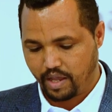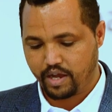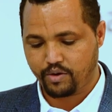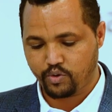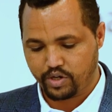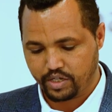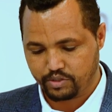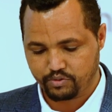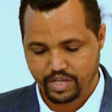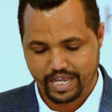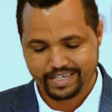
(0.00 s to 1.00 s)
according
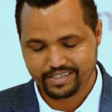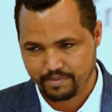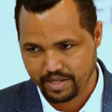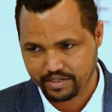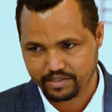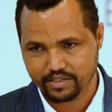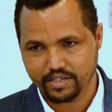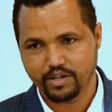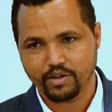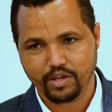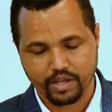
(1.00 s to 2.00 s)
to the estimate,
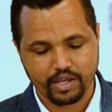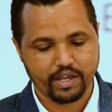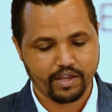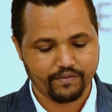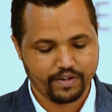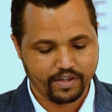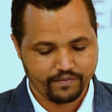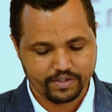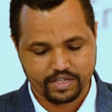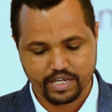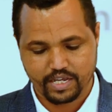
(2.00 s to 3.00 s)
even
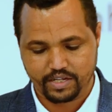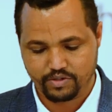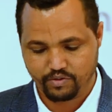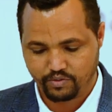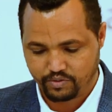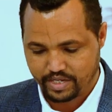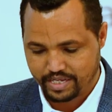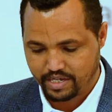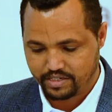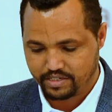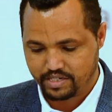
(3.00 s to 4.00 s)
if there is no
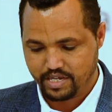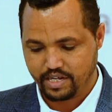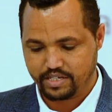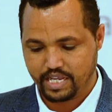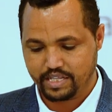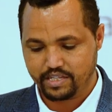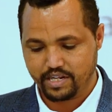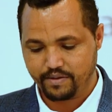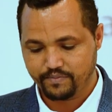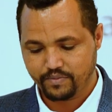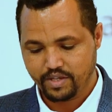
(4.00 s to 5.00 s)
census
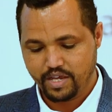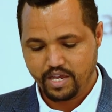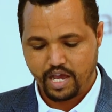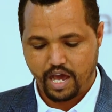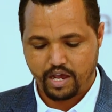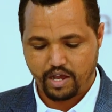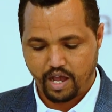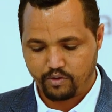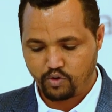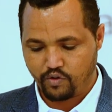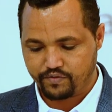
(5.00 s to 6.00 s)
recently.
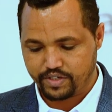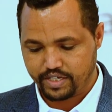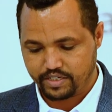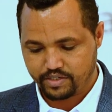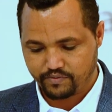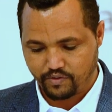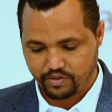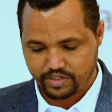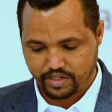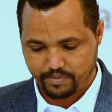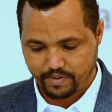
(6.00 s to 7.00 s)
Out of this,
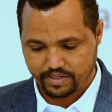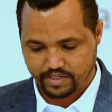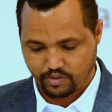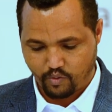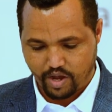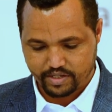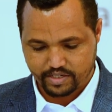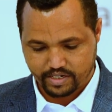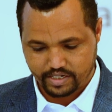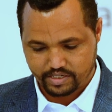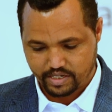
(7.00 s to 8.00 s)
43%,
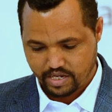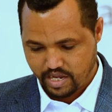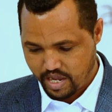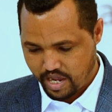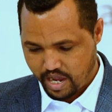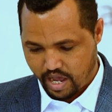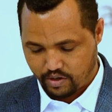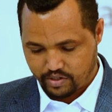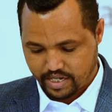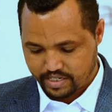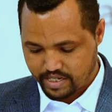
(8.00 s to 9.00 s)
one-third is
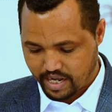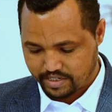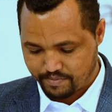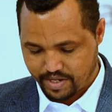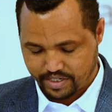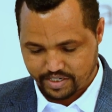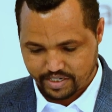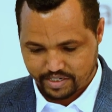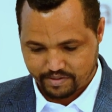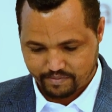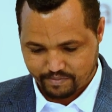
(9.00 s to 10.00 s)
adolescent, as
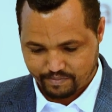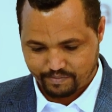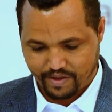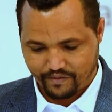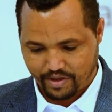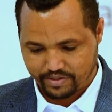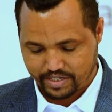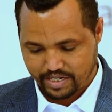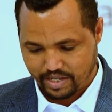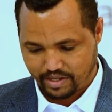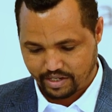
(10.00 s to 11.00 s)
mentioned
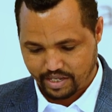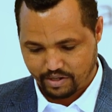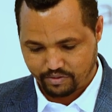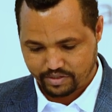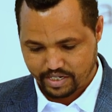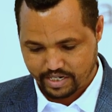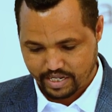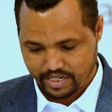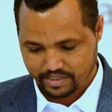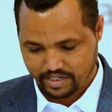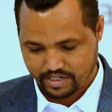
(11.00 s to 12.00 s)
previously in keynotes and
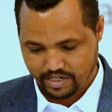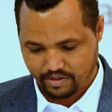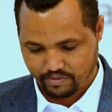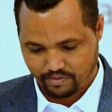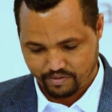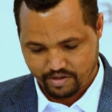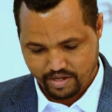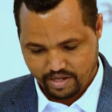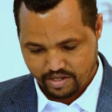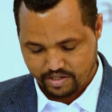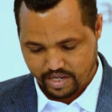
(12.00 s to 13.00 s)
yesterday on
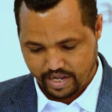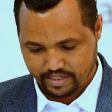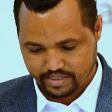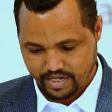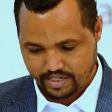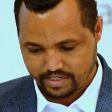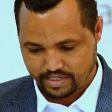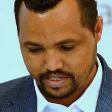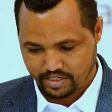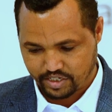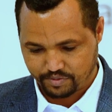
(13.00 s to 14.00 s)
the
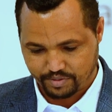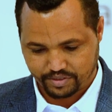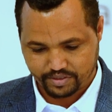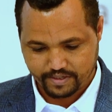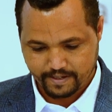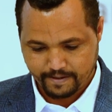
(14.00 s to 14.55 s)
Excellency's speech.